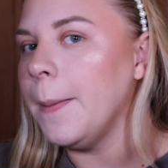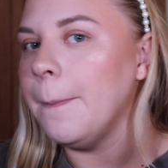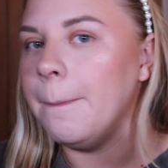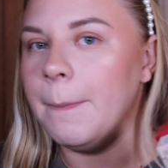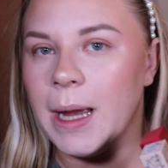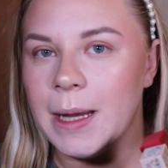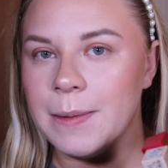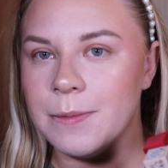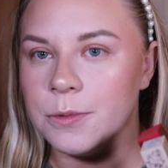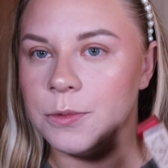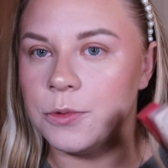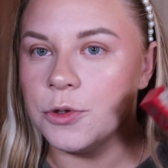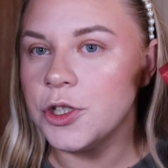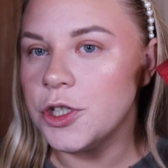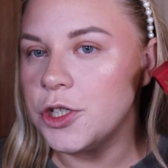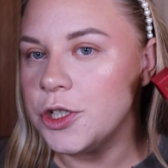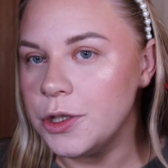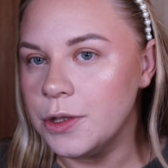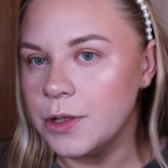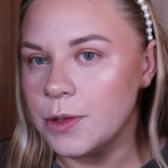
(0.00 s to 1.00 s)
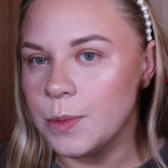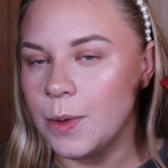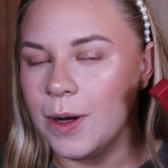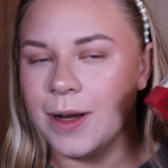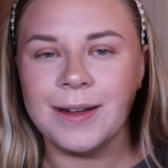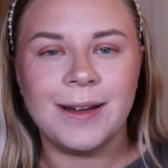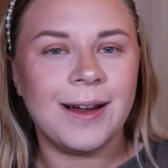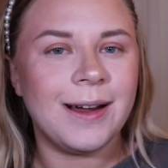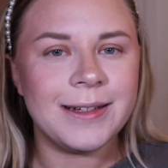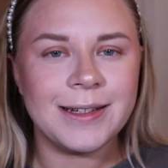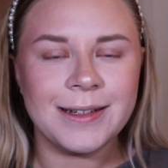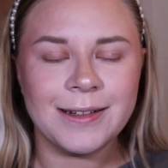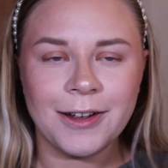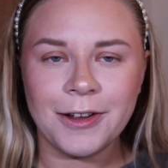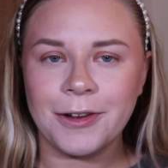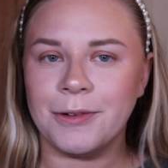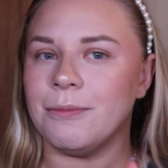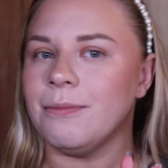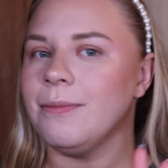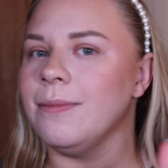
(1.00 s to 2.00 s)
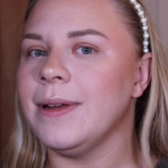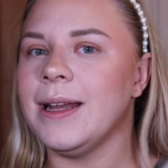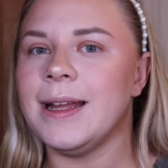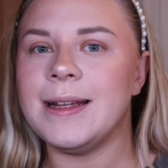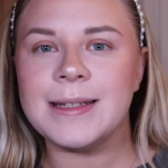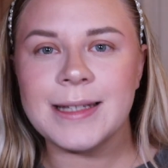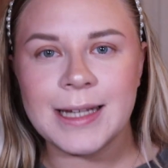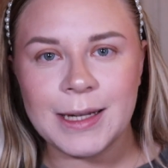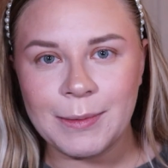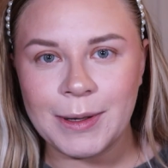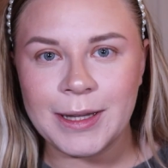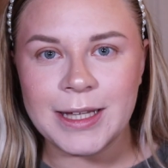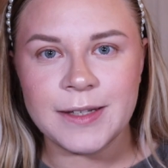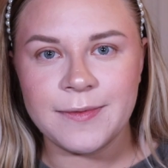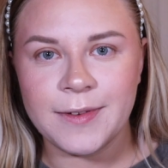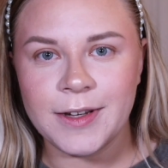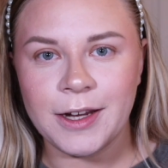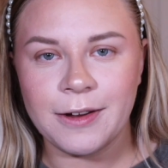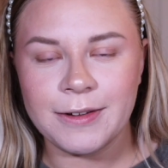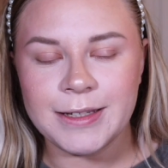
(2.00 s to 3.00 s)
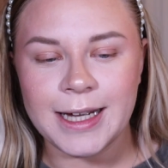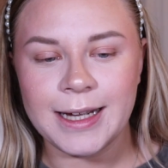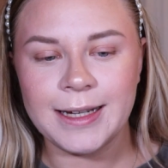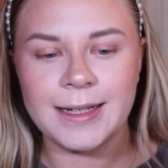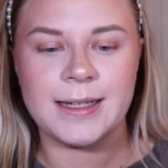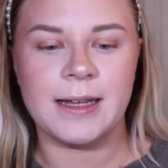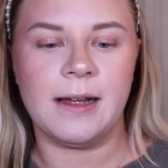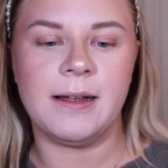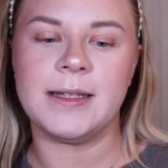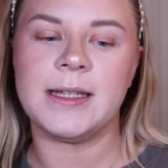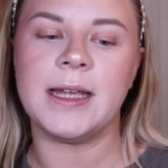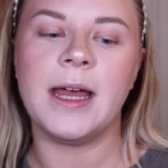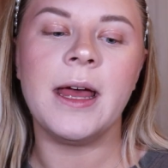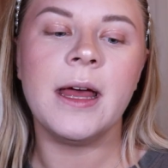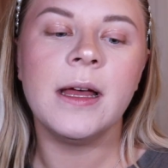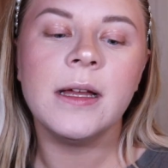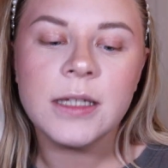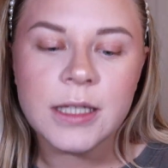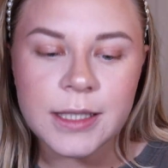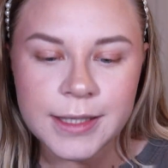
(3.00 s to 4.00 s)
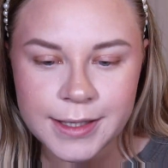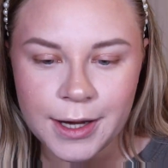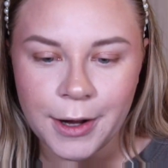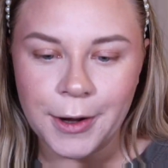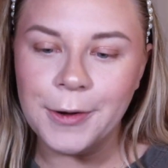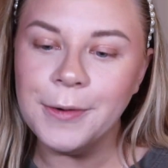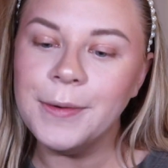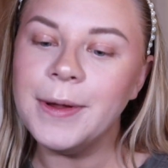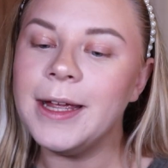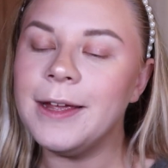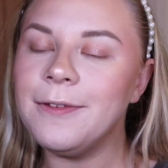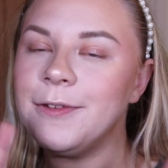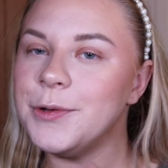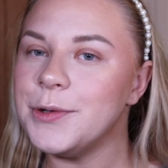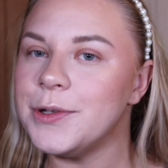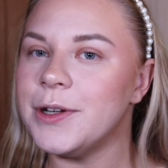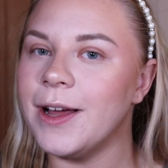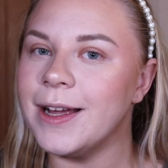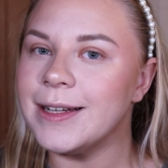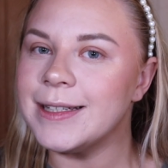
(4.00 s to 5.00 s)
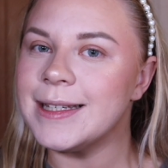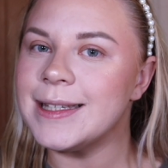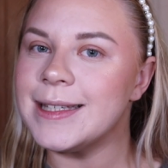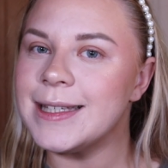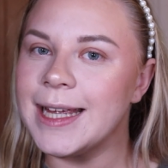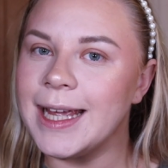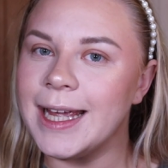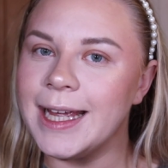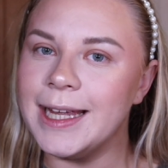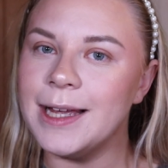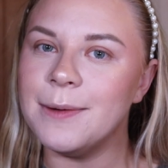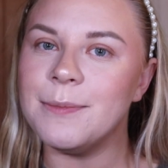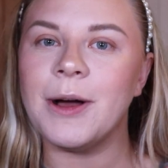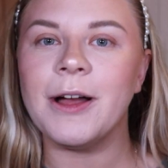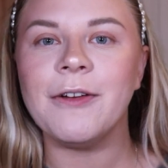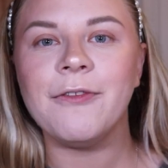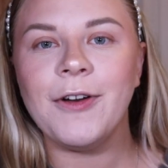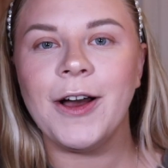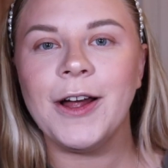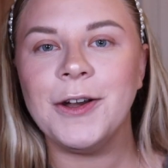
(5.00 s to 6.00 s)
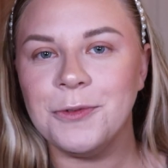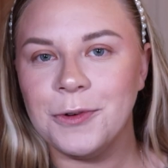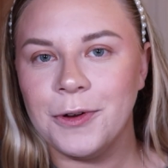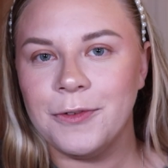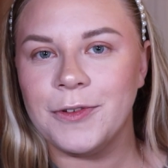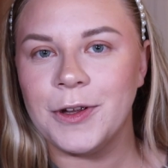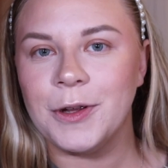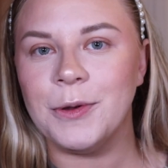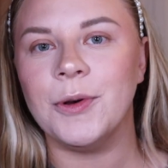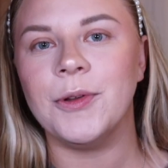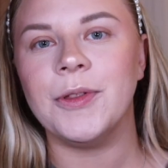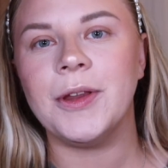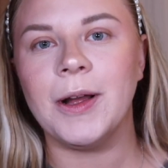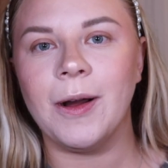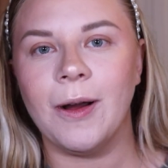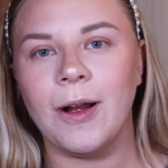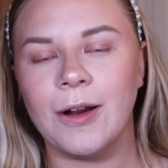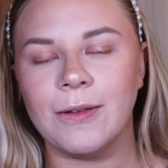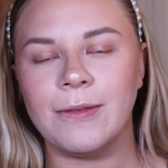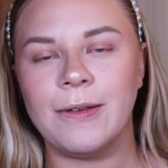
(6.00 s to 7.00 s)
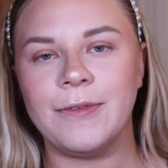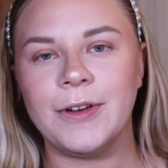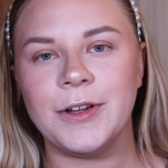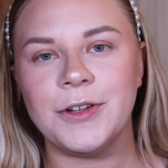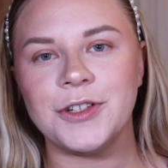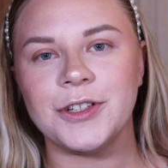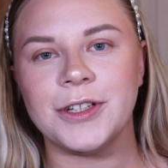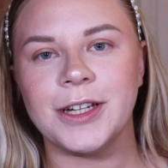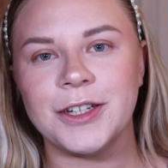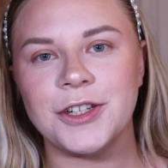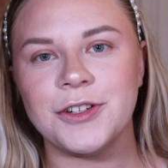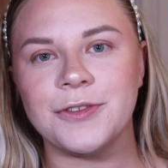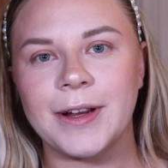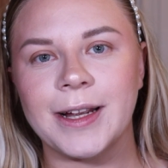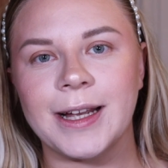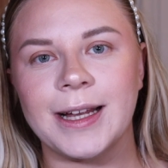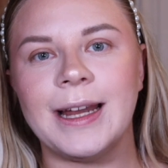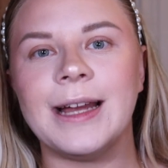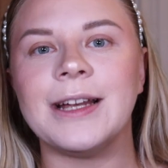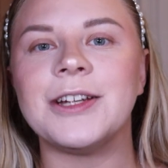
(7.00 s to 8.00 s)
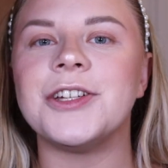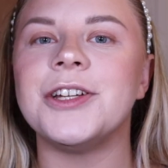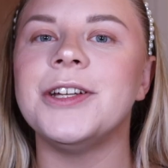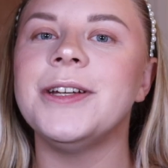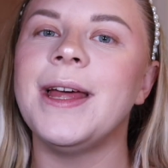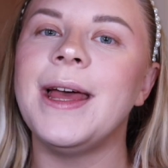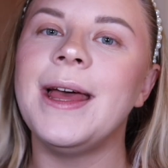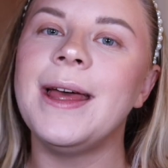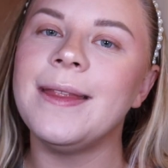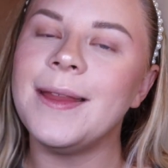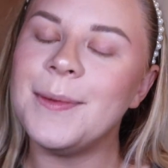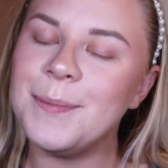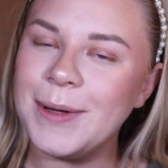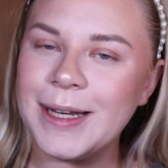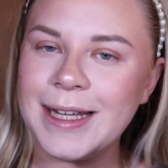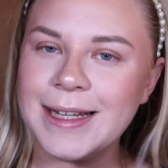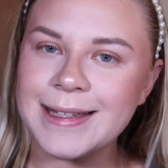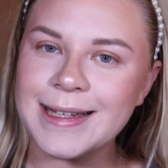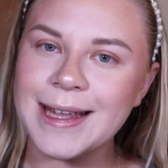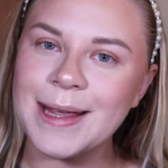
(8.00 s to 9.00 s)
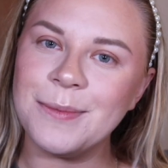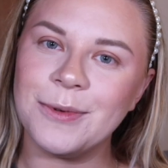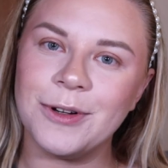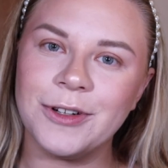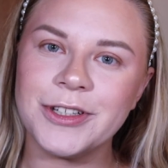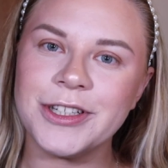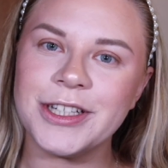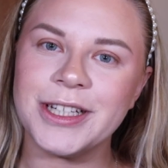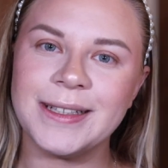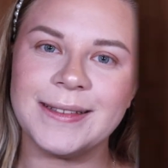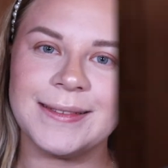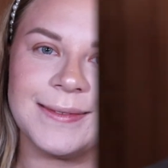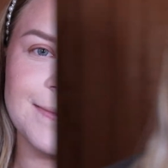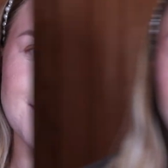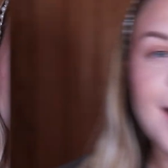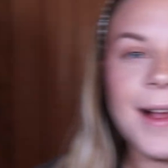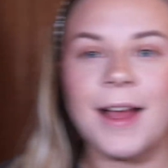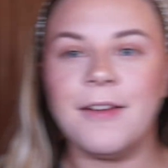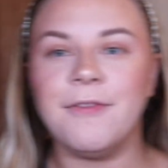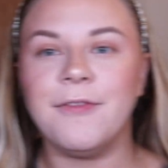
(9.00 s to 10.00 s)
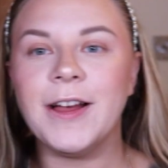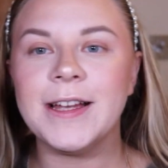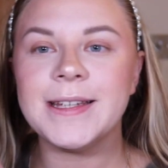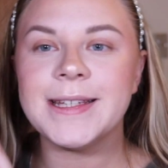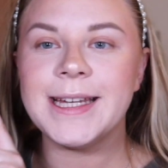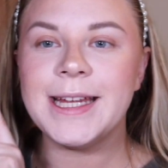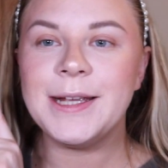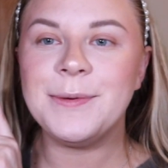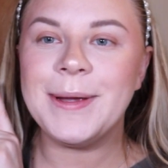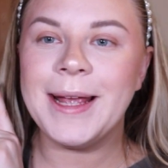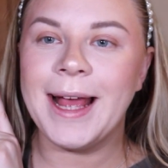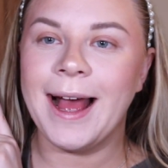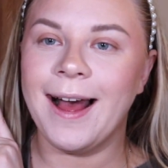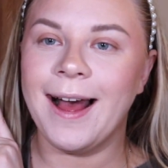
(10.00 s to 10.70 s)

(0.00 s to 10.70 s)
Maybe we'll just use 1. I don't know. Let's see where this video takes us. So if you'd like to see my final review on the iHeart Revolution and Shrek collection, then please keep watching. Okay, firstly, we